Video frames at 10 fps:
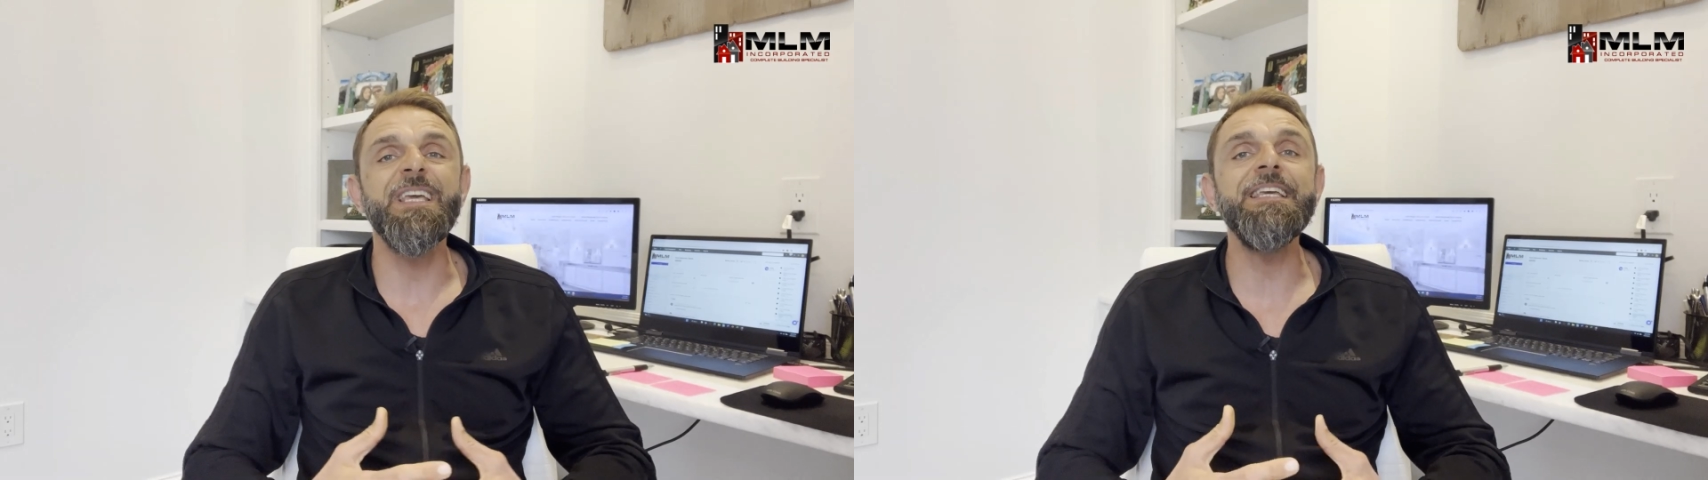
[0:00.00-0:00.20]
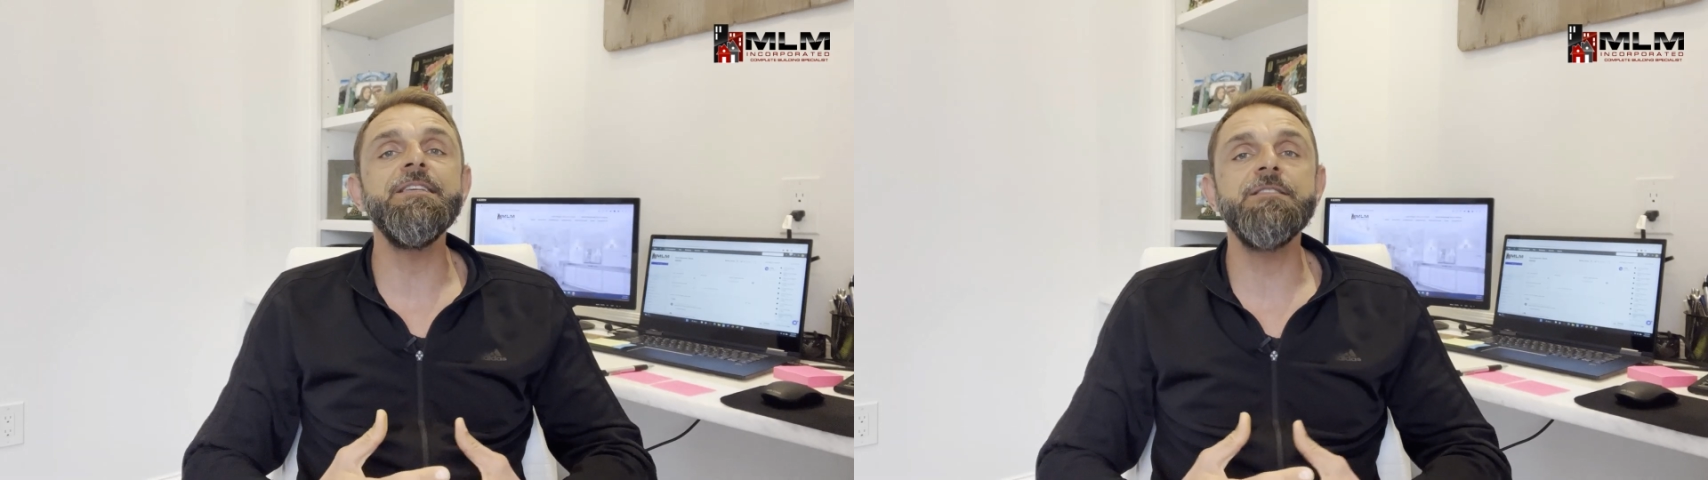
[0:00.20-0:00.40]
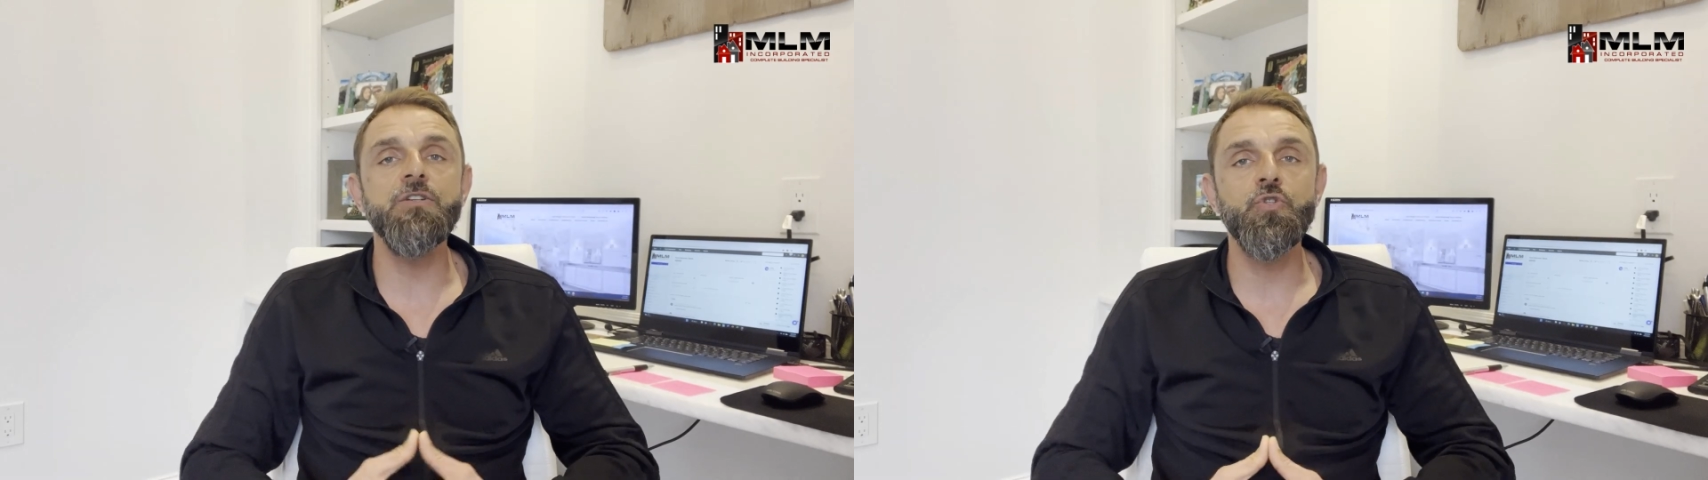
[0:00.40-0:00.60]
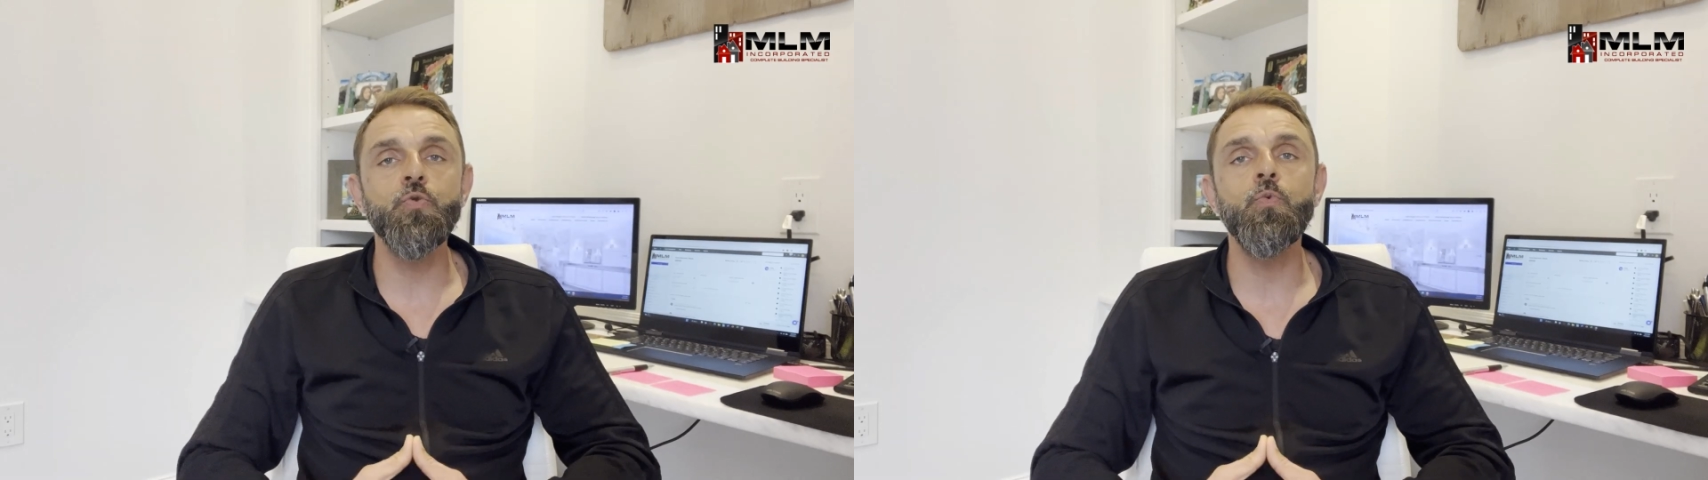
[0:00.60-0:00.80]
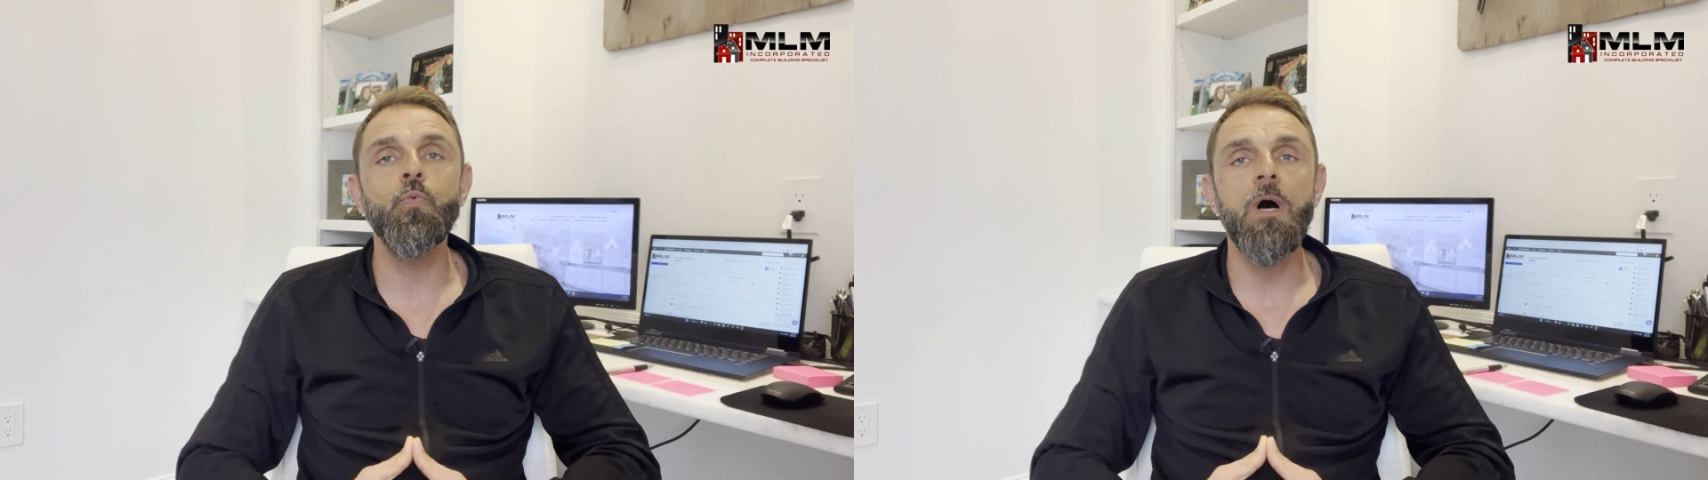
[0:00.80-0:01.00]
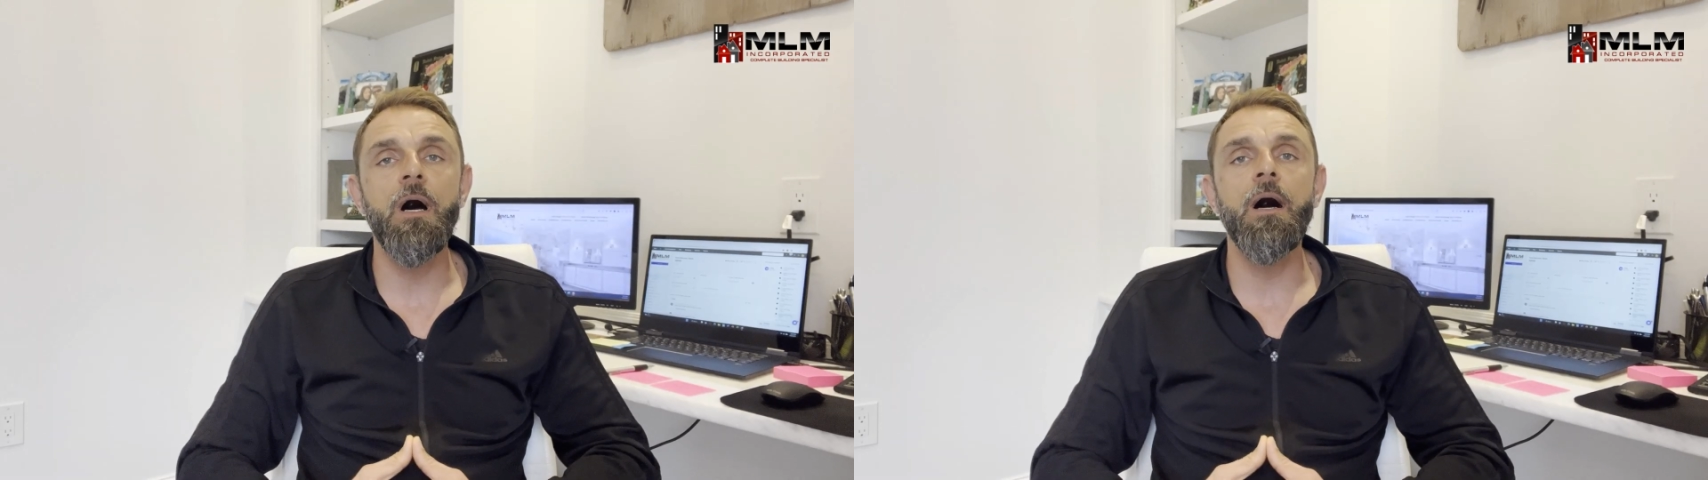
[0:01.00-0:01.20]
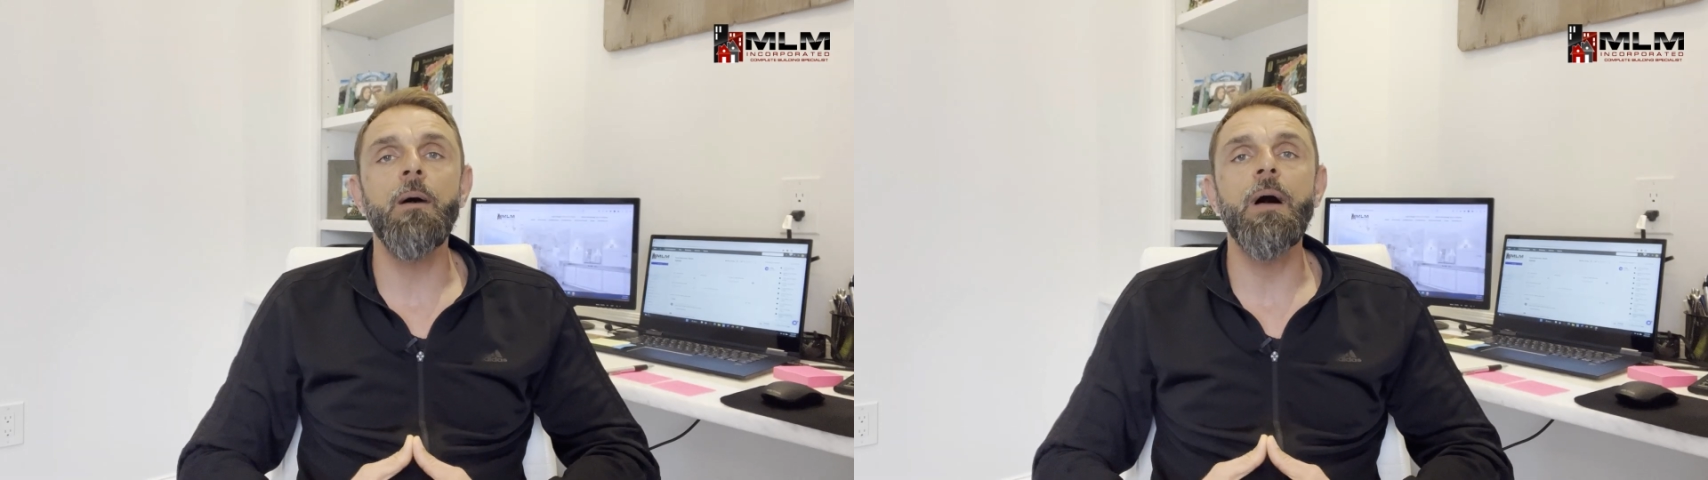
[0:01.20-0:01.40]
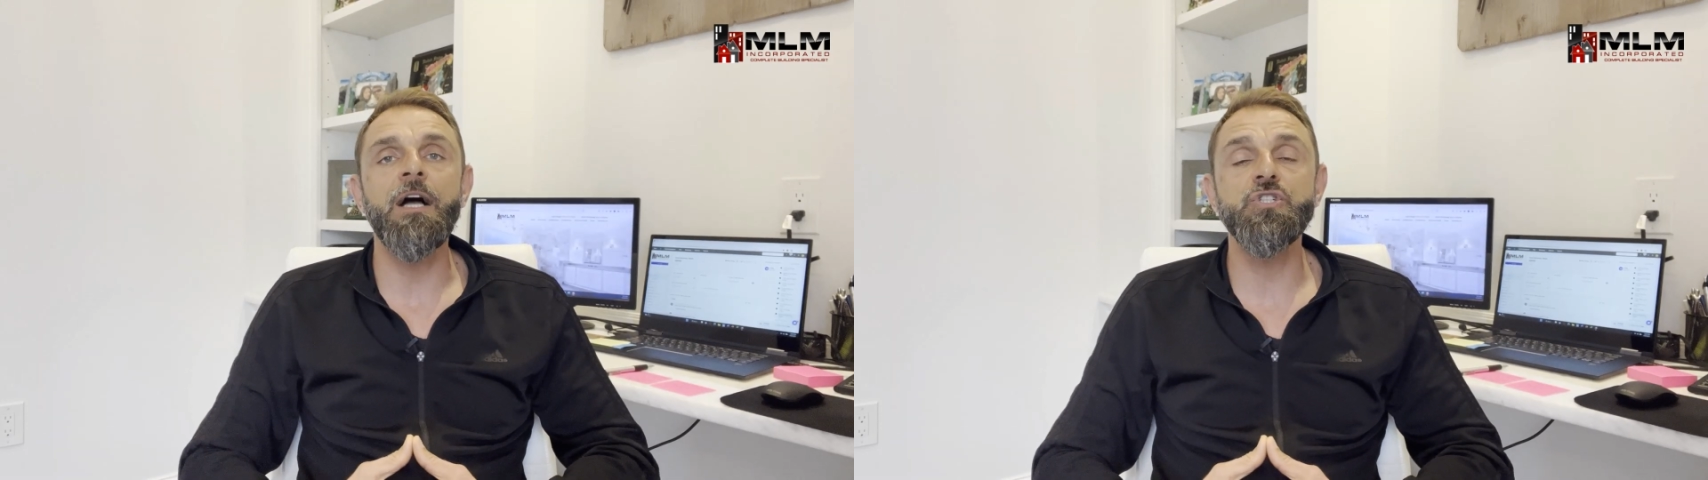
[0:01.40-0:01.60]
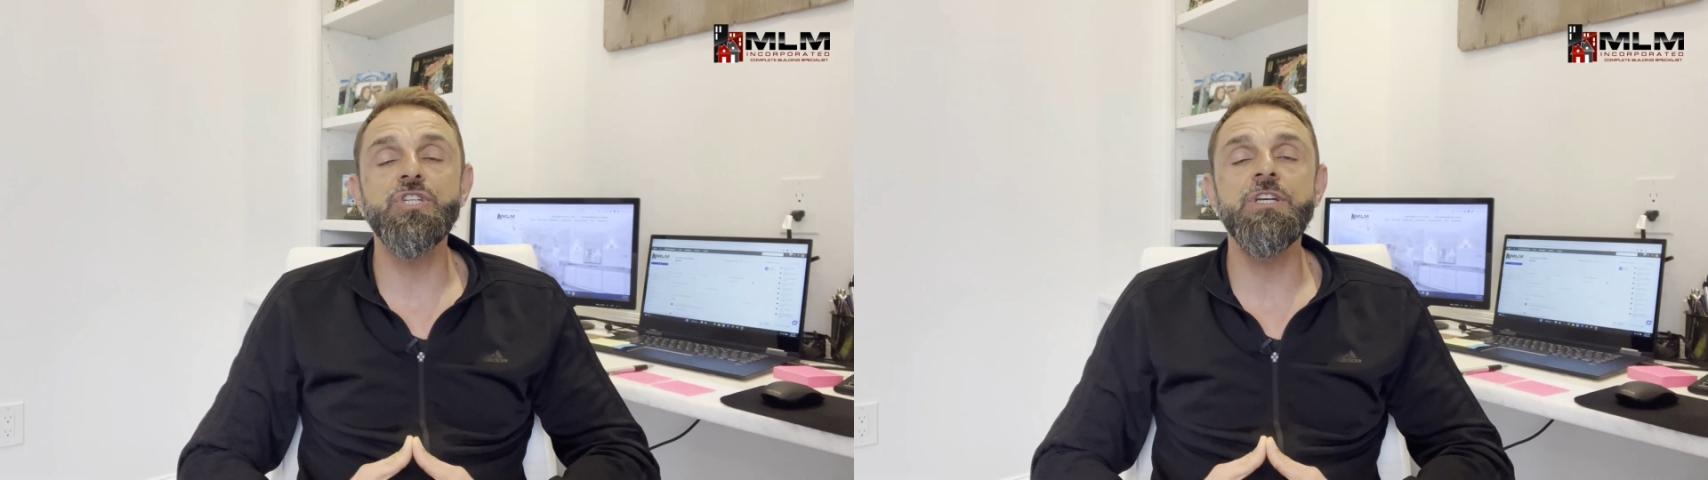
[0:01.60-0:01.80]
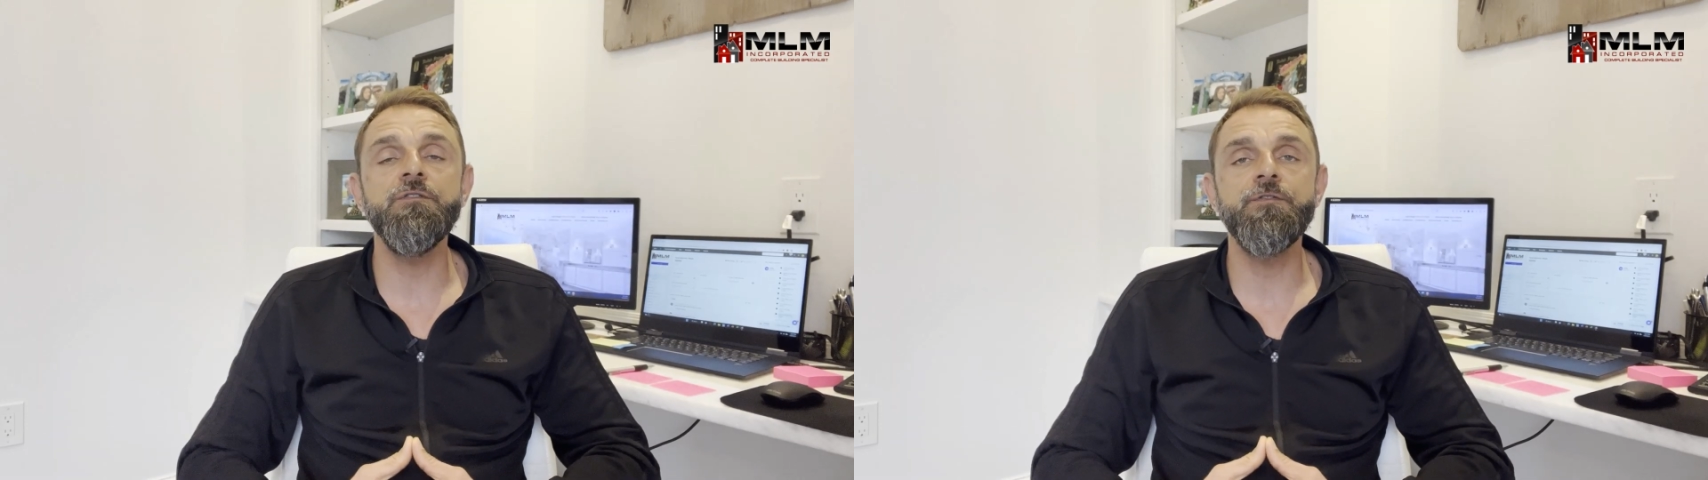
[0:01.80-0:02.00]
easy to
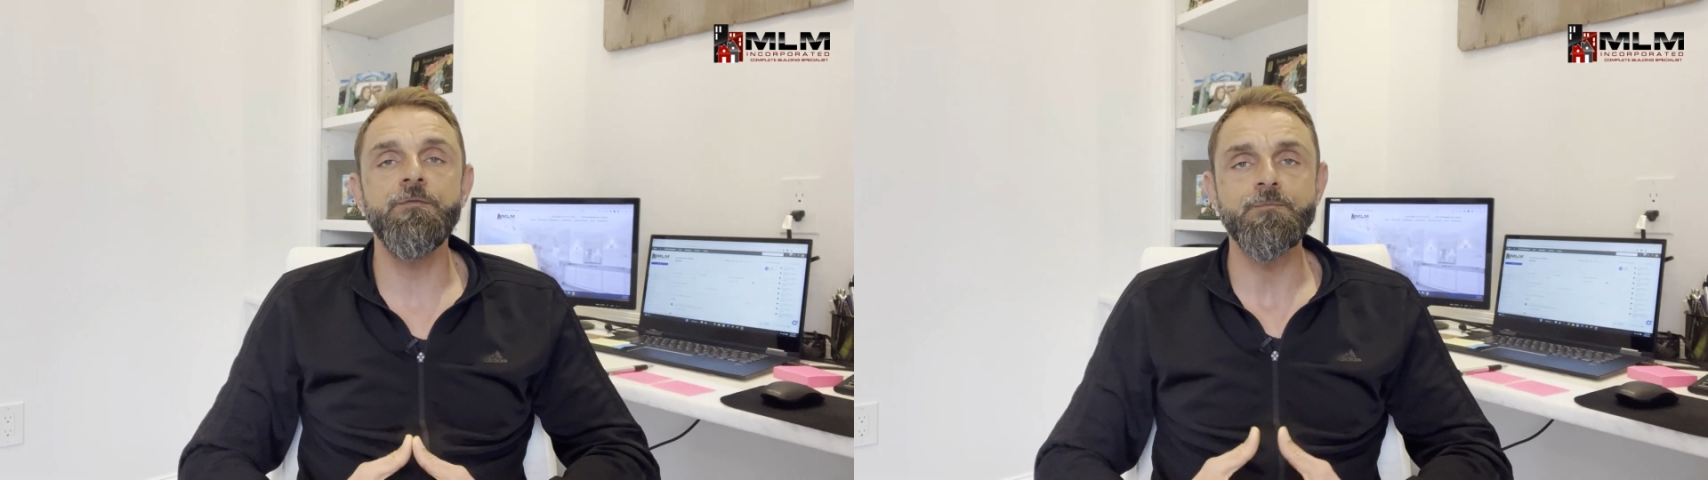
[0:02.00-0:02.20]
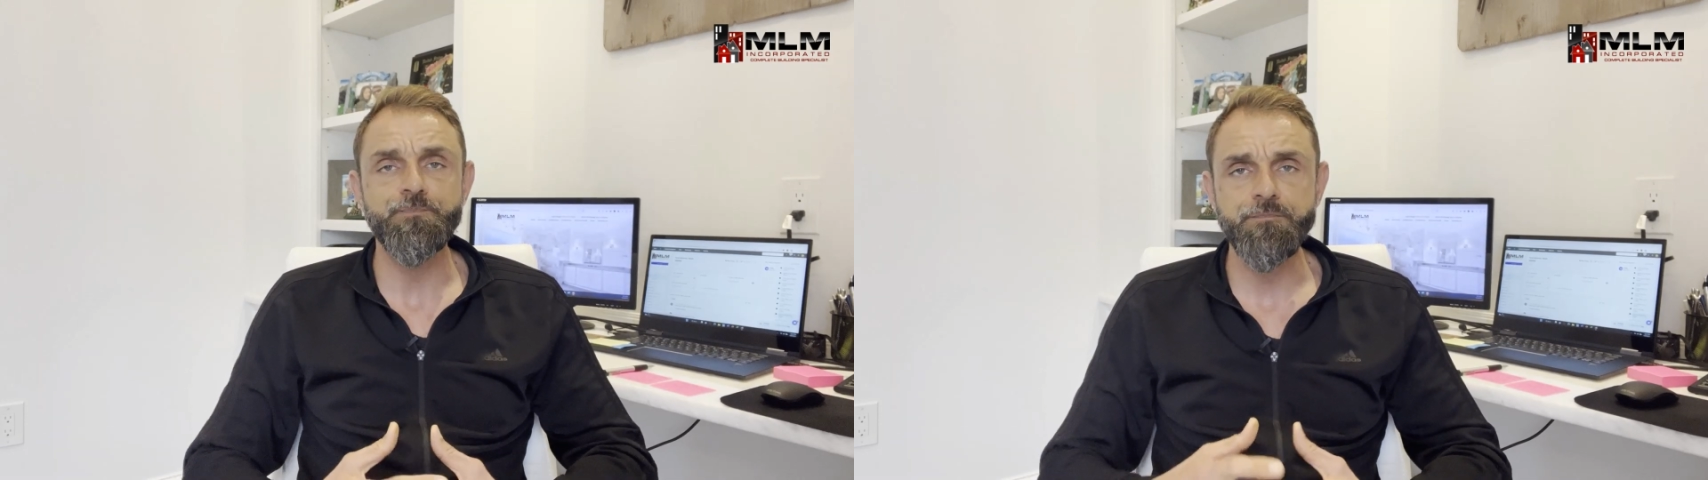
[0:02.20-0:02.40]
achieve